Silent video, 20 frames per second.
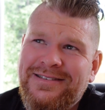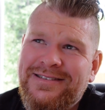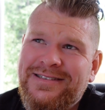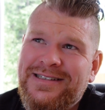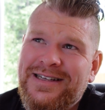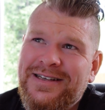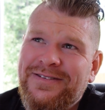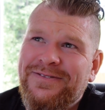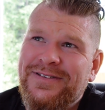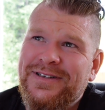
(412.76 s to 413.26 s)

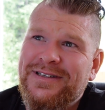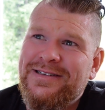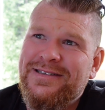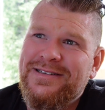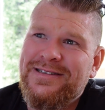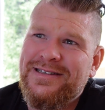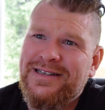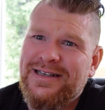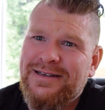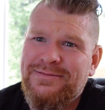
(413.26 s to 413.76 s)

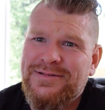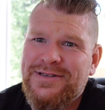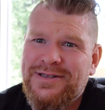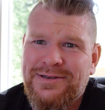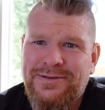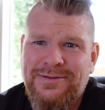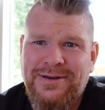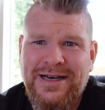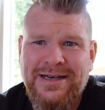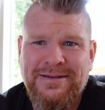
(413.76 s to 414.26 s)
Tickford seems
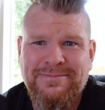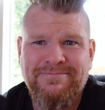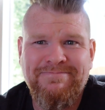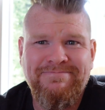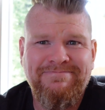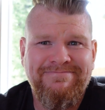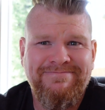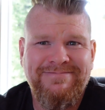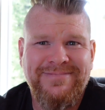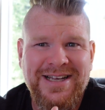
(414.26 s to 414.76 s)

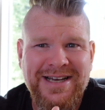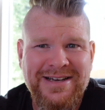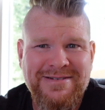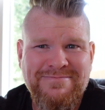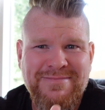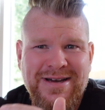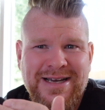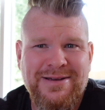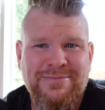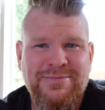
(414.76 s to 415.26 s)
to
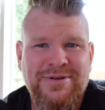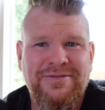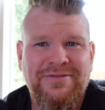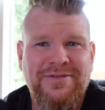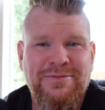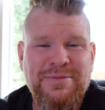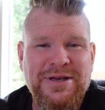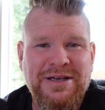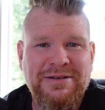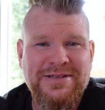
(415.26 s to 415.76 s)
make a bit of
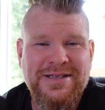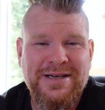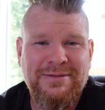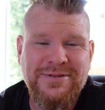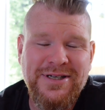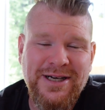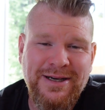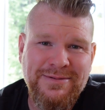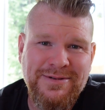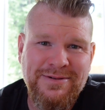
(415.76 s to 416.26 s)
a meal
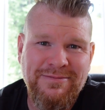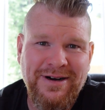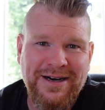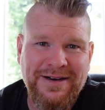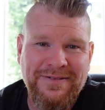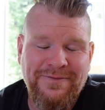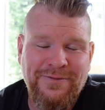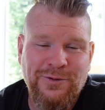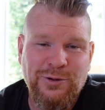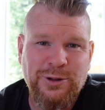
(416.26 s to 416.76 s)
sometimes of
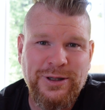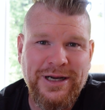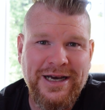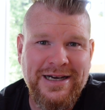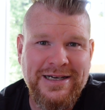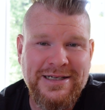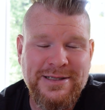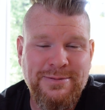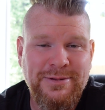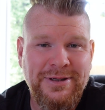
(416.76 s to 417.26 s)
running 4
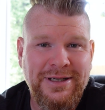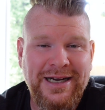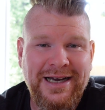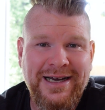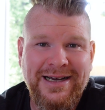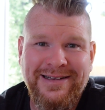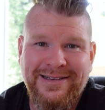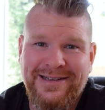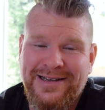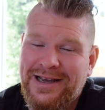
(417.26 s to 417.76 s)
cars,
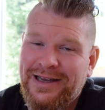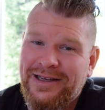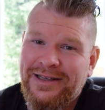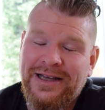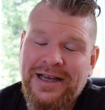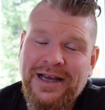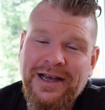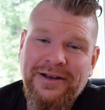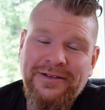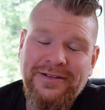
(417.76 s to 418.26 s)
but
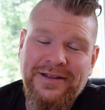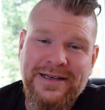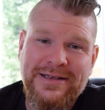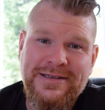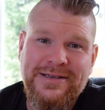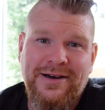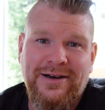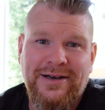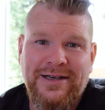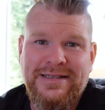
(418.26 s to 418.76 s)

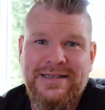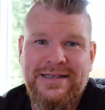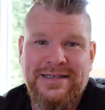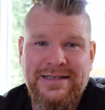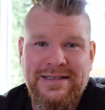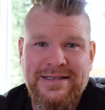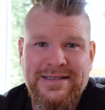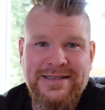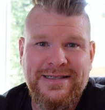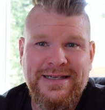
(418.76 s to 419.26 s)
these guys,
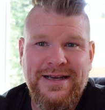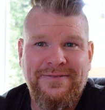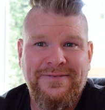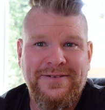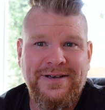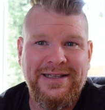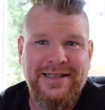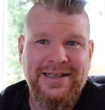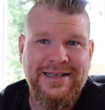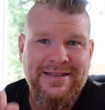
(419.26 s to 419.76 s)
it is
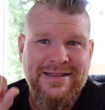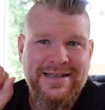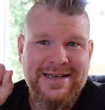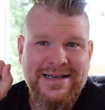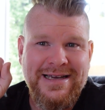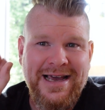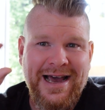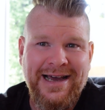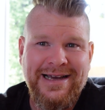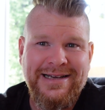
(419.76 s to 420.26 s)
definitely
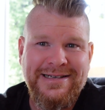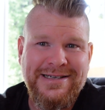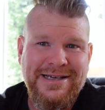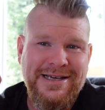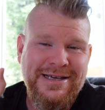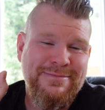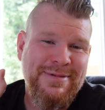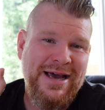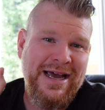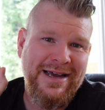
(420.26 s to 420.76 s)
the A
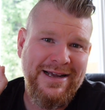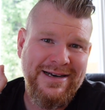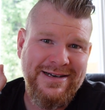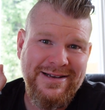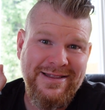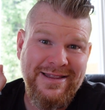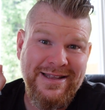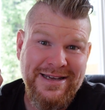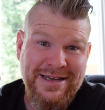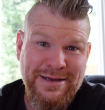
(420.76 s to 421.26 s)
team
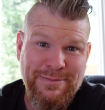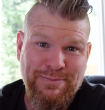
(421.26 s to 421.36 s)
and the